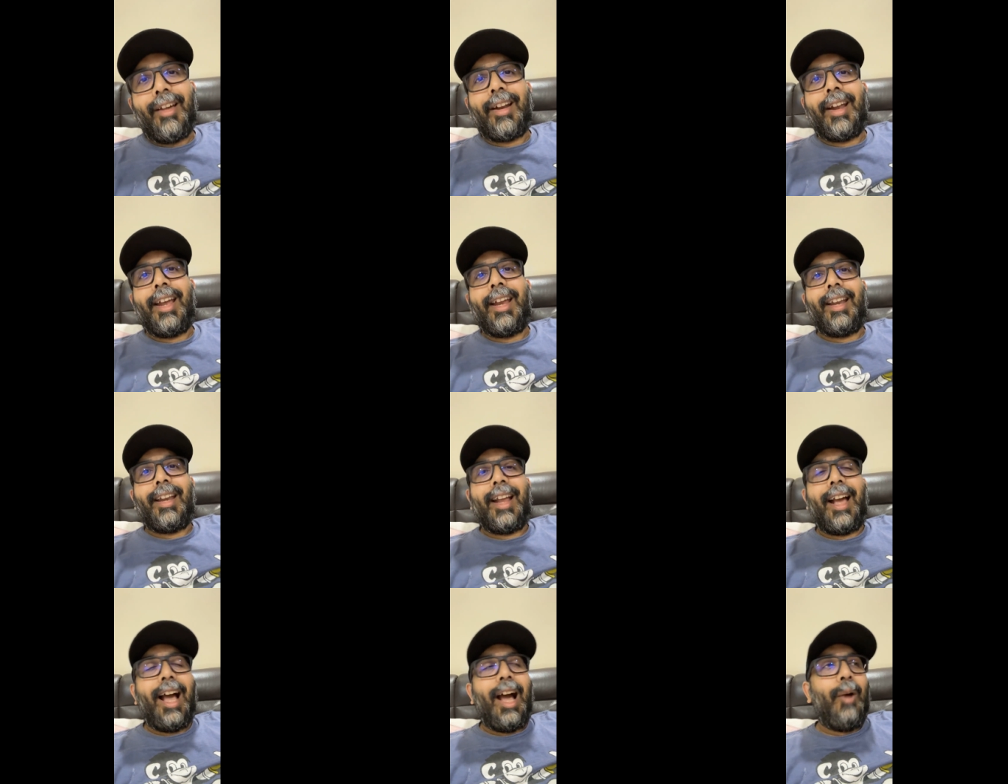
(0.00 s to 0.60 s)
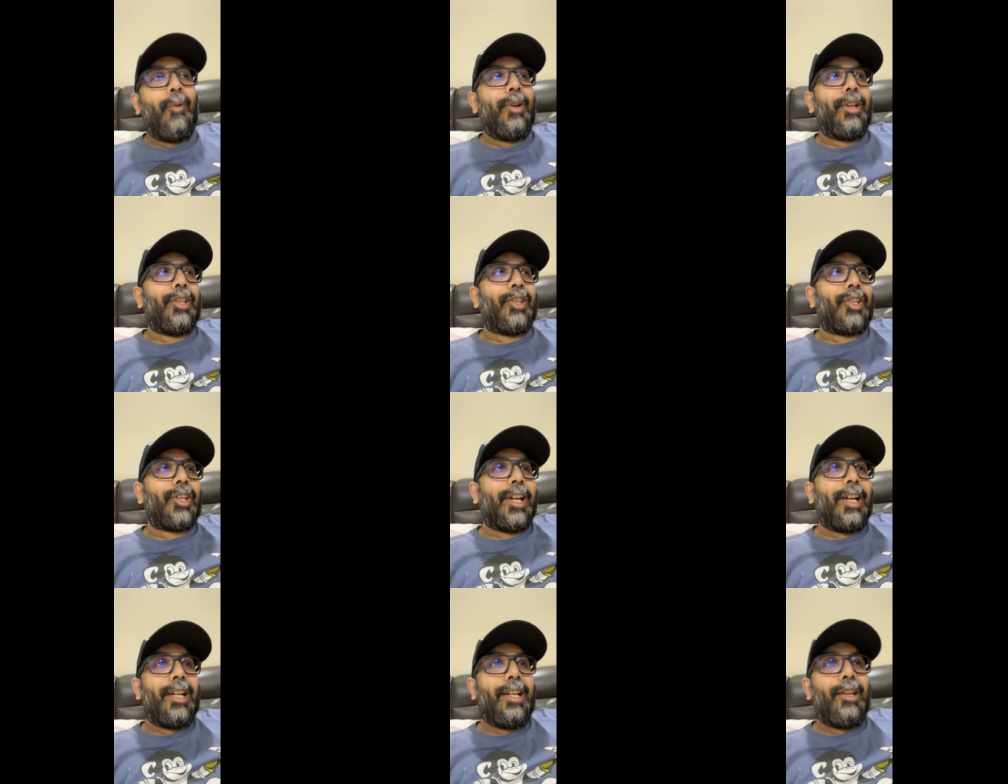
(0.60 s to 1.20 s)
all right, our
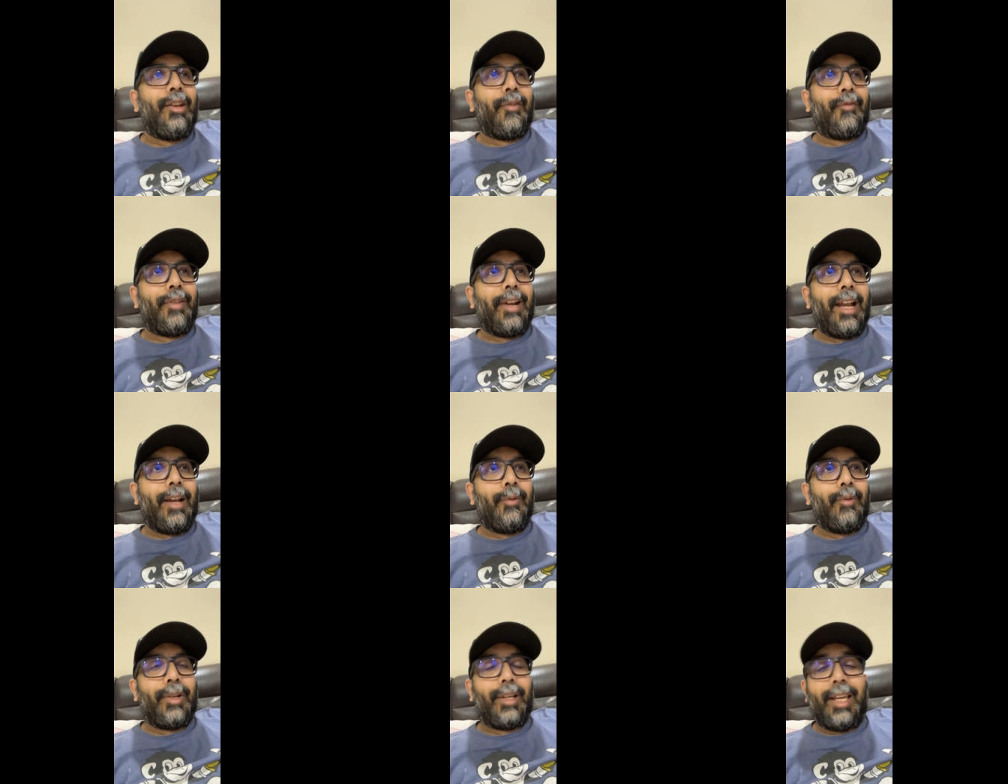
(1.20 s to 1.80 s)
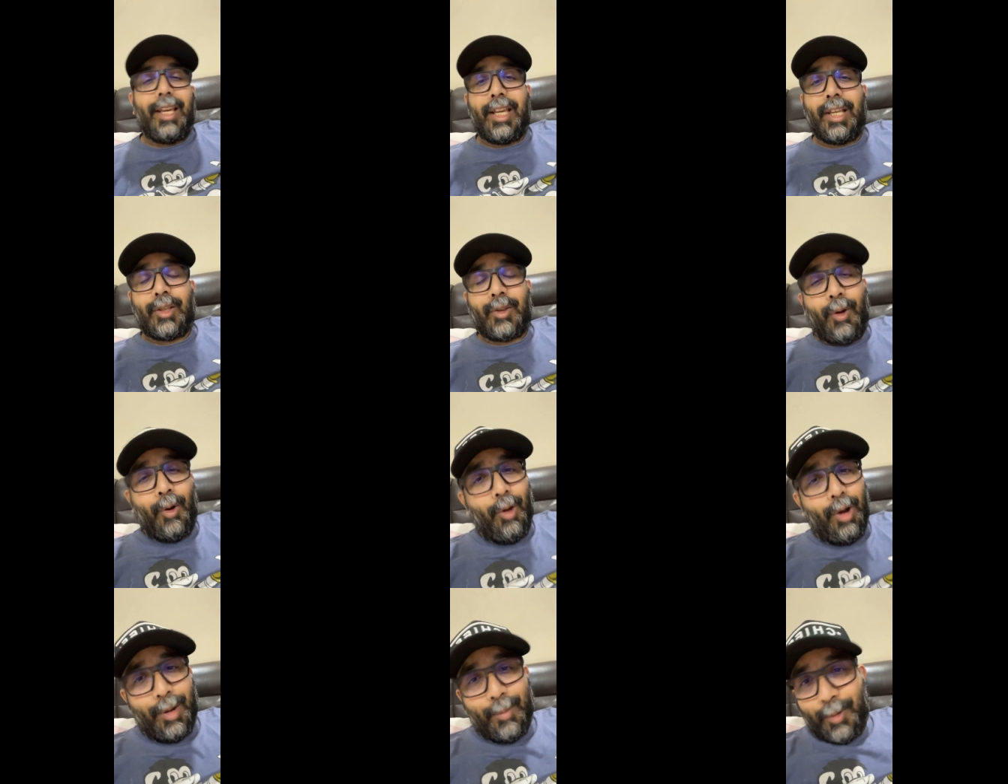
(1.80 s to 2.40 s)
journey of networking
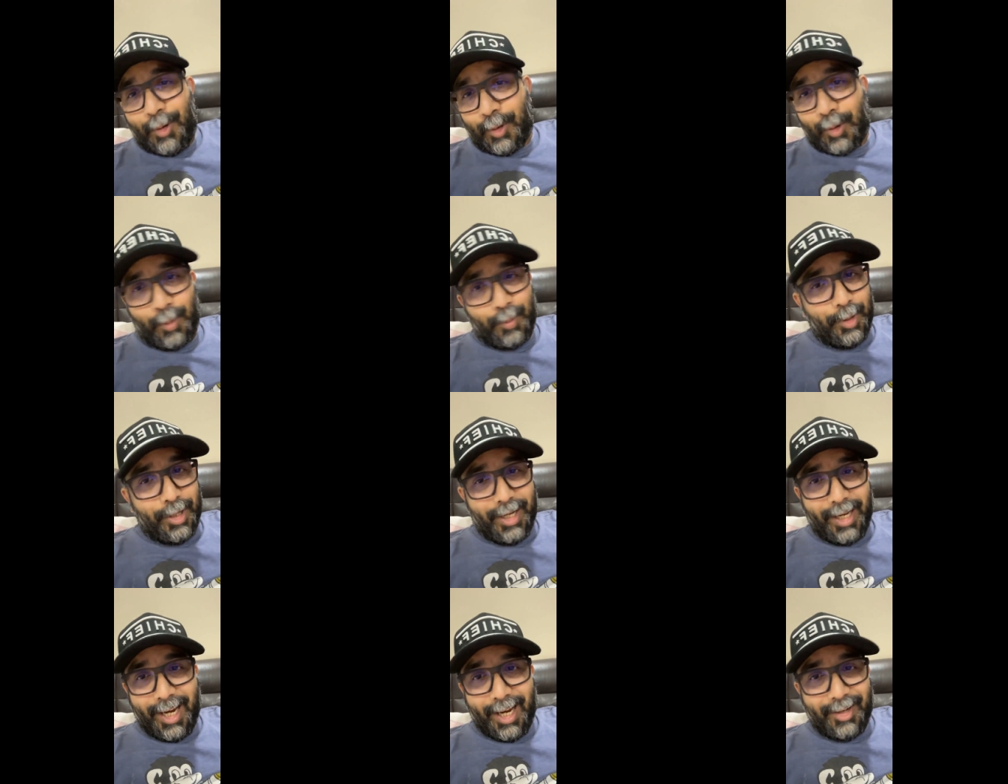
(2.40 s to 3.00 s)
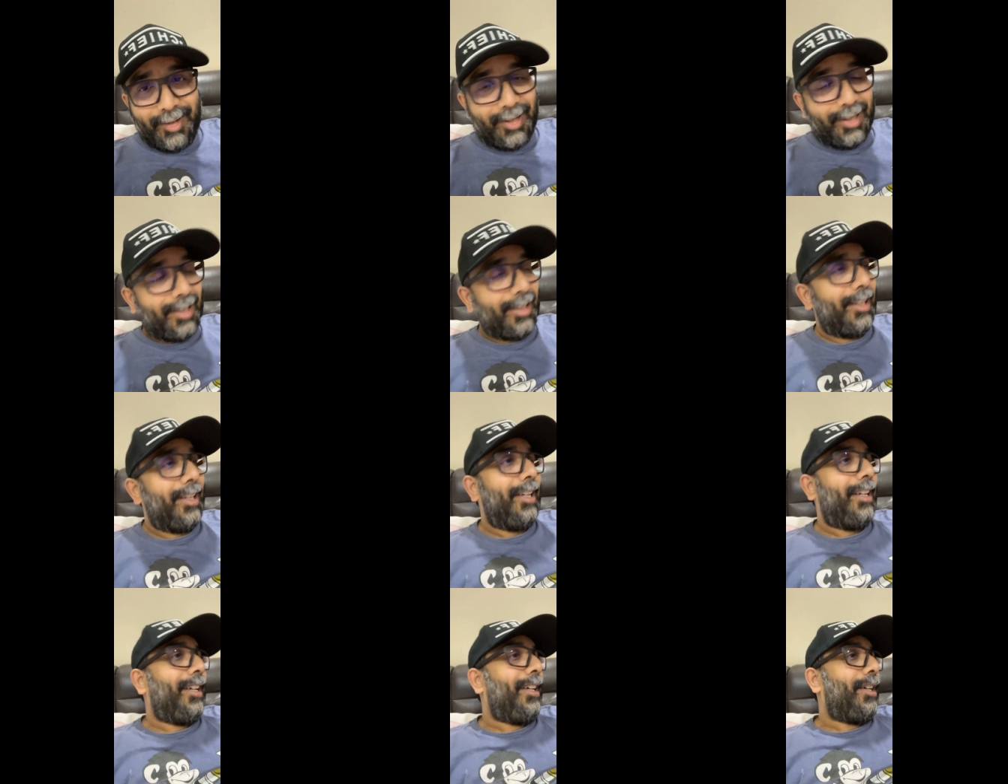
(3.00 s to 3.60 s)
is all about communication,
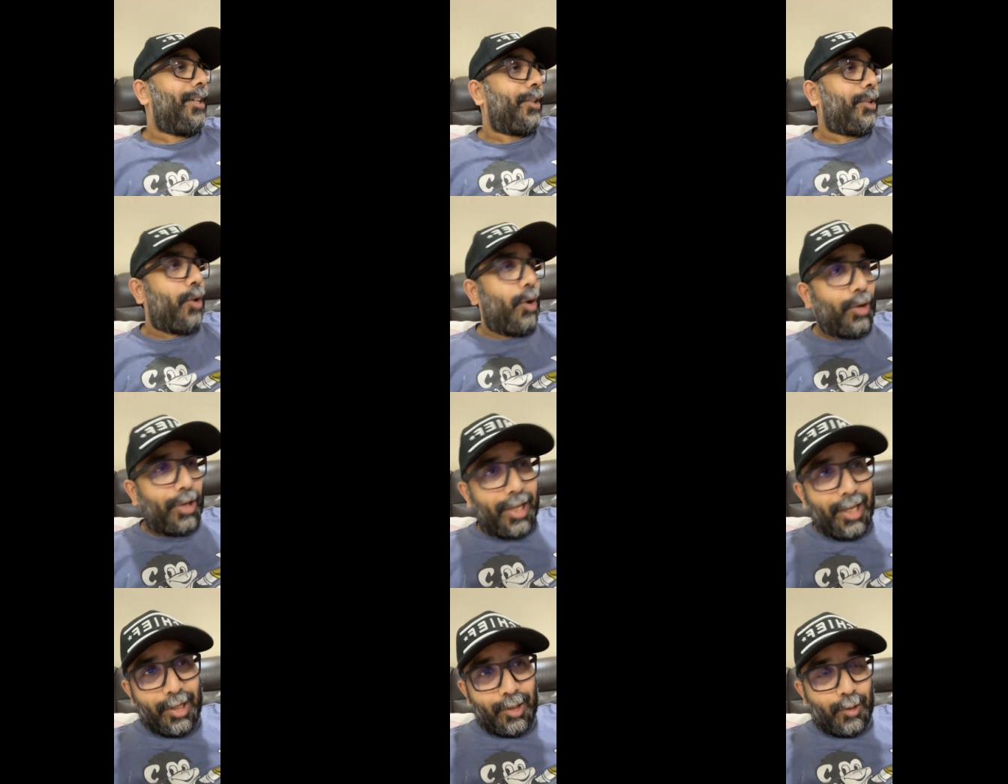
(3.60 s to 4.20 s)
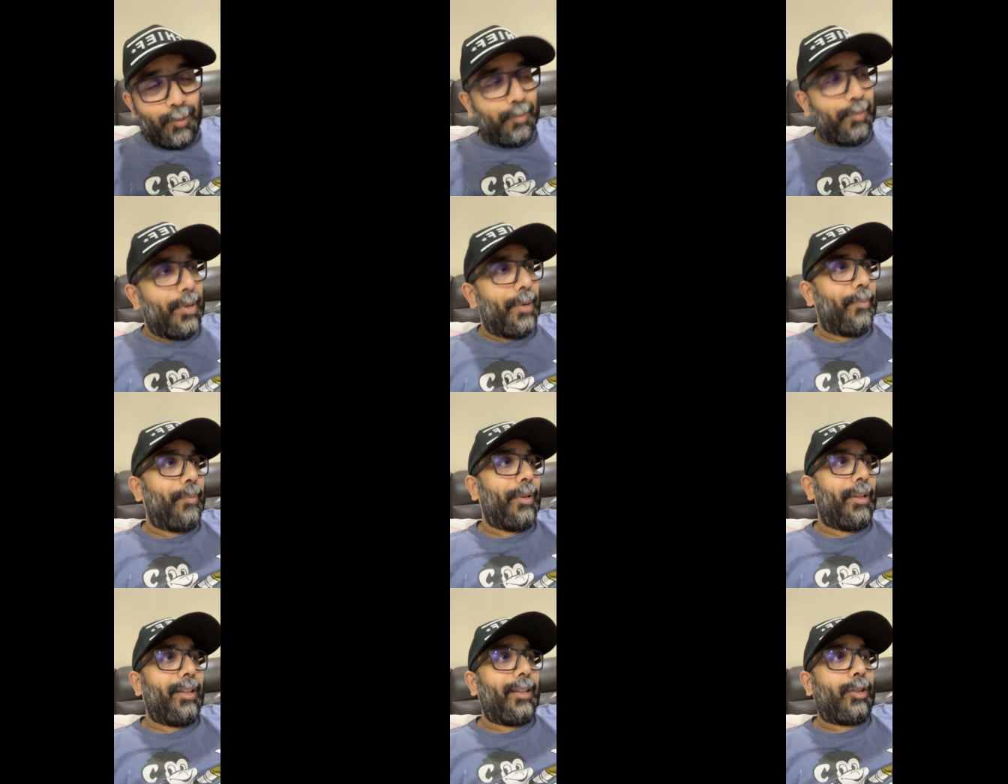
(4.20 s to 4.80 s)
talking to
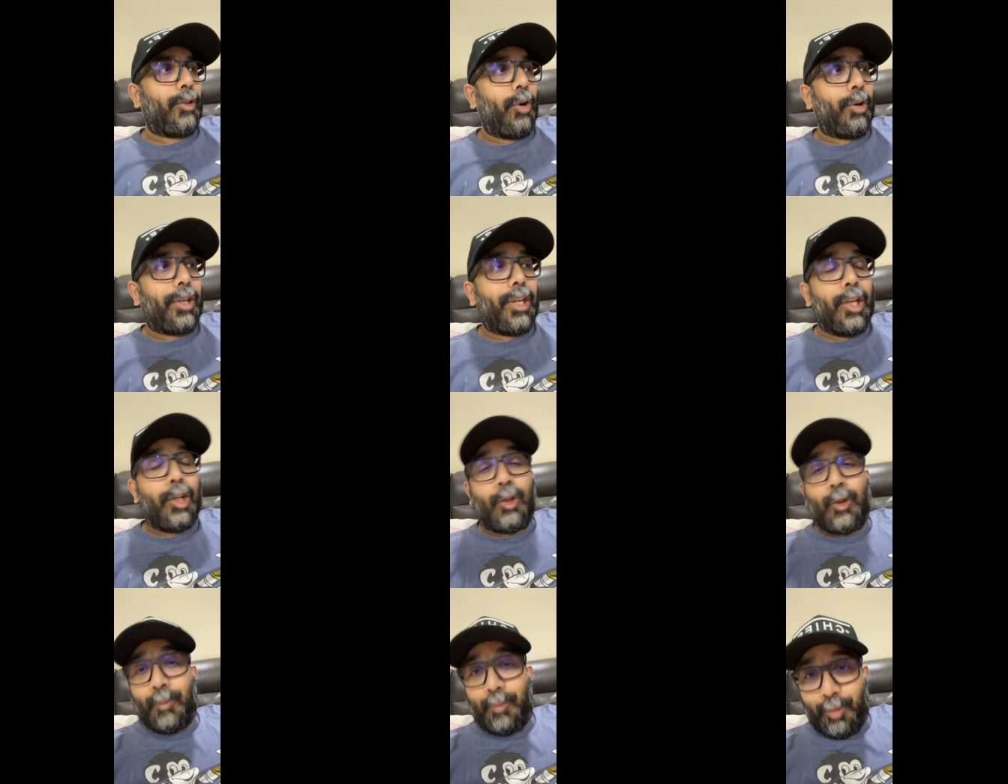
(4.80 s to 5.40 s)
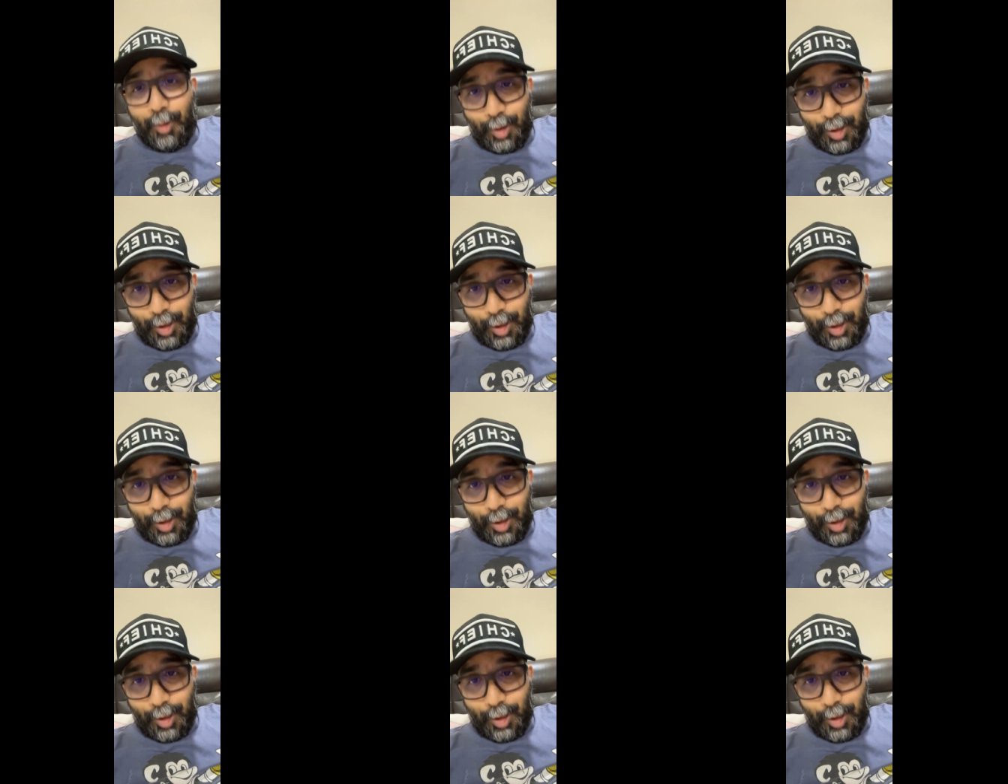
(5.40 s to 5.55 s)
people, talking to